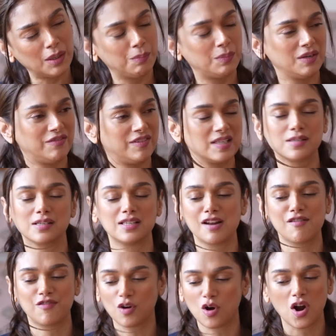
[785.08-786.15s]
purple face because
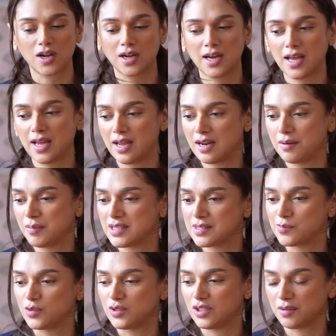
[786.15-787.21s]
I'd forgotten I had my
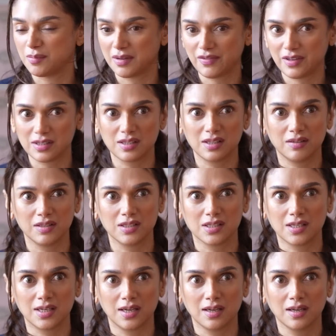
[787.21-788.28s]
smoothie on my face and they were
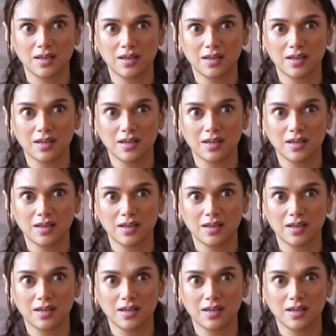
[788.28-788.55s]
just like,